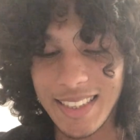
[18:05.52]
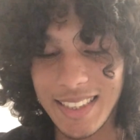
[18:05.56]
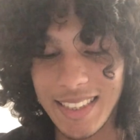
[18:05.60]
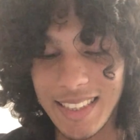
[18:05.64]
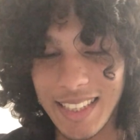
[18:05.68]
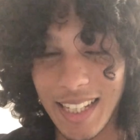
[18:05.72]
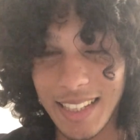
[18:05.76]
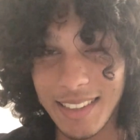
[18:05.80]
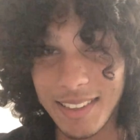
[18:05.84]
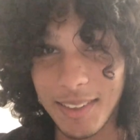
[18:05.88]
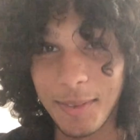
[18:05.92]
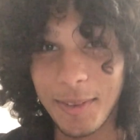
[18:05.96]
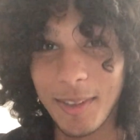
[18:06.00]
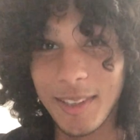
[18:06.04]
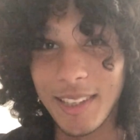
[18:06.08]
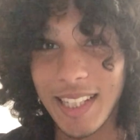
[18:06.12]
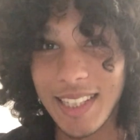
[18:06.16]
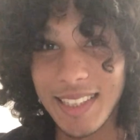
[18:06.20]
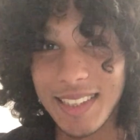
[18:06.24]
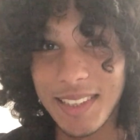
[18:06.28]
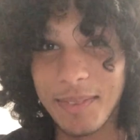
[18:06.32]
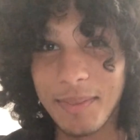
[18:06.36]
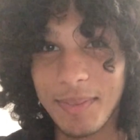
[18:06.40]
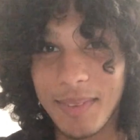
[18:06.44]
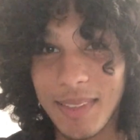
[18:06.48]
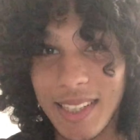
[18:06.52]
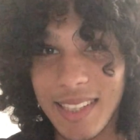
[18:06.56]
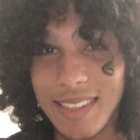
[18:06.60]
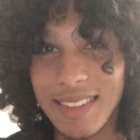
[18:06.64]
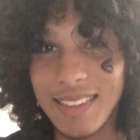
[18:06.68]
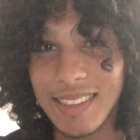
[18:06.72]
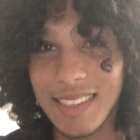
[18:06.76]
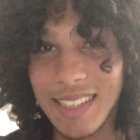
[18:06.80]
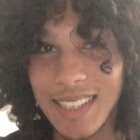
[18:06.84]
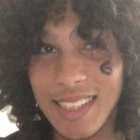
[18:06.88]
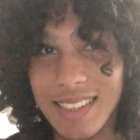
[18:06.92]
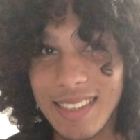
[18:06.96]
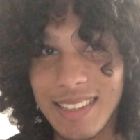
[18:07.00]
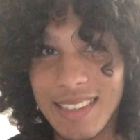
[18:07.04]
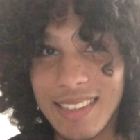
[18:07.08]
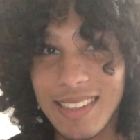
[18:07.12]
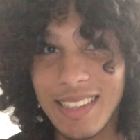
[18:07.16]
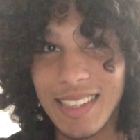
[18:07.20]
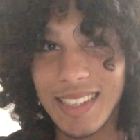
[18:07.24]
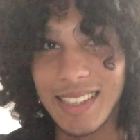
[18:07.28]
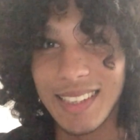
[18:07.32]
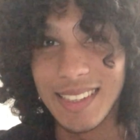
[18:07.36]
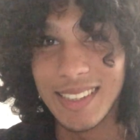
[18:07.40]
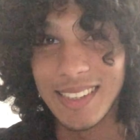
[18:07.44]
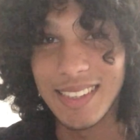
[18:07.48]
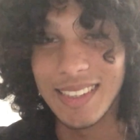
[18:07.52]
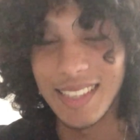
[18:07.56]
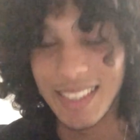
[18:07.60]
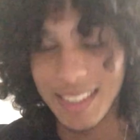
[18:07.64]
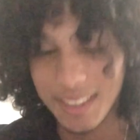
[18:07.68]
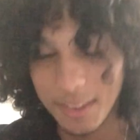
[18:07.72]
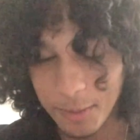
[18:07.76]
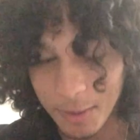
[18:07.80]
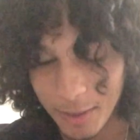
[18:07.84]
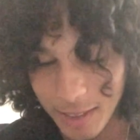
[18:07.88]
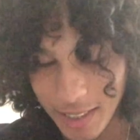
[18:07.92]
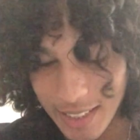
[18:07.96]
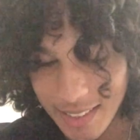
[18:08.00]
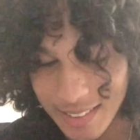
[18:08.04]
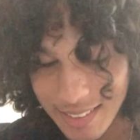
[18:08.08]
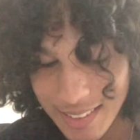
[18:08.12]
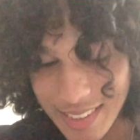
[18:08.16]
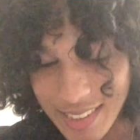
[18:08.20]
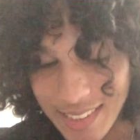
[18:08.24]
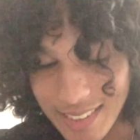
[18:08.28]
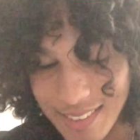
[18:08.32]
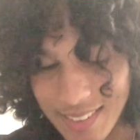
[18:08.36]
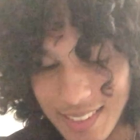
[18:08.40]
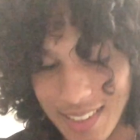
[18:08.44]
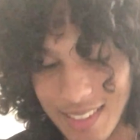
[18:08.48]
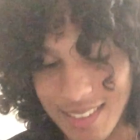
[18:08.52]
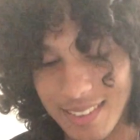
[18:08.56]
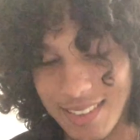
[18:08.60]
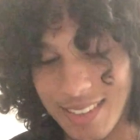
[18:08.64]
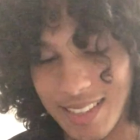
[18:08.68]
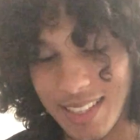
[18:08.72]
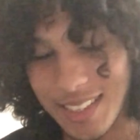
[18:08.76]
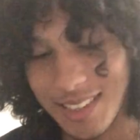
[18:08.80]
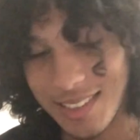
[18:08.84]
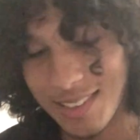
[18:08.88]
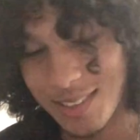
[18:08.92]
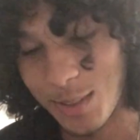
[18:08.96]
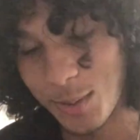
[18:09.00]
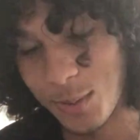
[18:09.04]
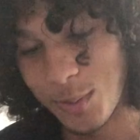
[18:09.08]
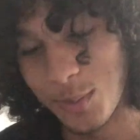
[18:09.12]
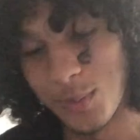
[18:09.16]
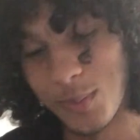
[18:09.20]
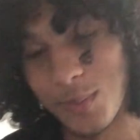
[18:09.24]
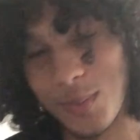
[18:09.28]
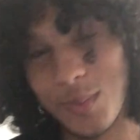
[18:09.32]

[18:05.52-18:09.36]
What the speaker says: That's about as simple as it gets, and that's about as easy as it gets too.